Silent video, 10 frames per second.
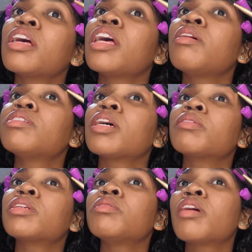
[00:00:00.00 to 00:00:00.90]
He was like, "Oh,
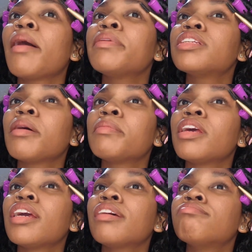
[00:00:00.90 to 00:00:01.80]
so you got me
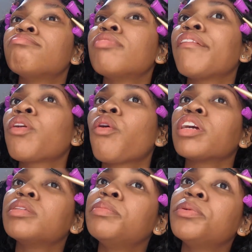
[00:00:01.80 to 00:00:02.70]
something?" Of
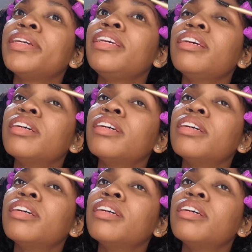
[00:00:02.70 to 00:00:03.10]
course, Pookie.